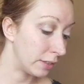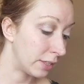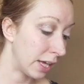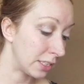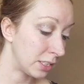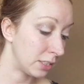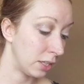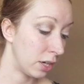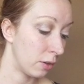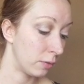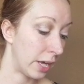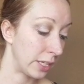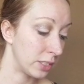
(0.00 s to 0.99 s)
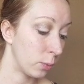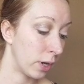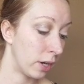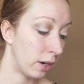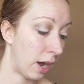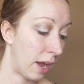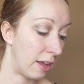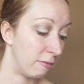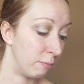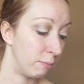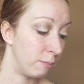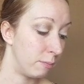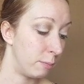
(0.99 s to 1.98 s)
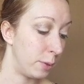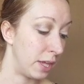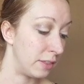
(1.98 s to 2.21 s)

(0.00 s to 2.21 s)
But that's, you know, that's where I've